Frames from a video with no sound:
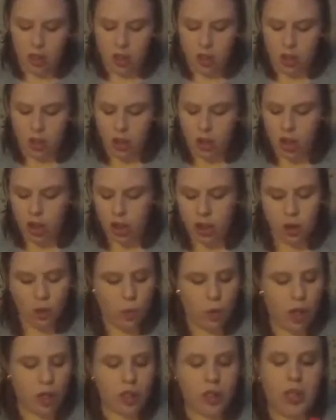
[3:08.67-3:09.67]
just the
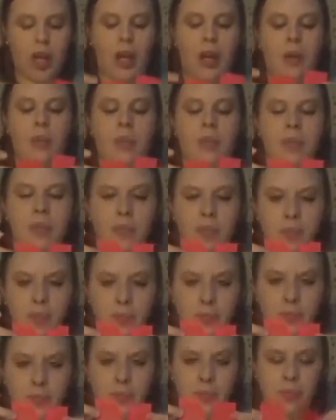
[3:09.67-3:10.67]
words on them.
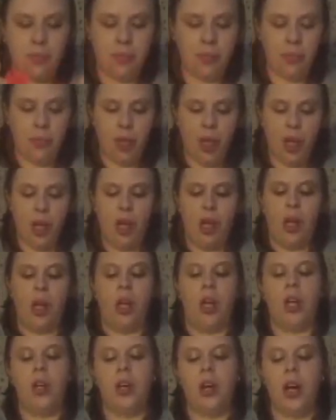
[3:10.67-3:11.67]

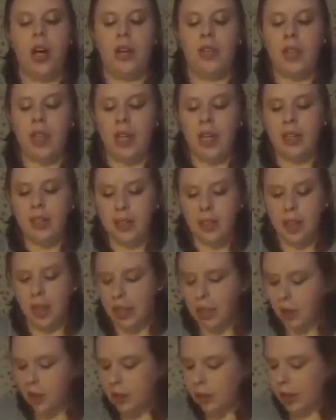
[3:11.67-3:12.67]
And you're going to have the kids lay
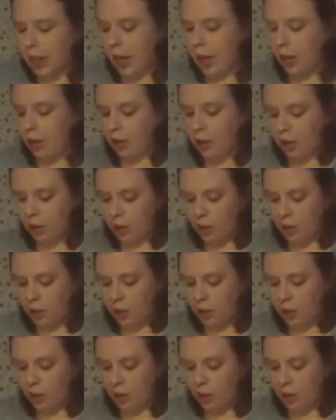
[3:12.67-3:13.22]
those out.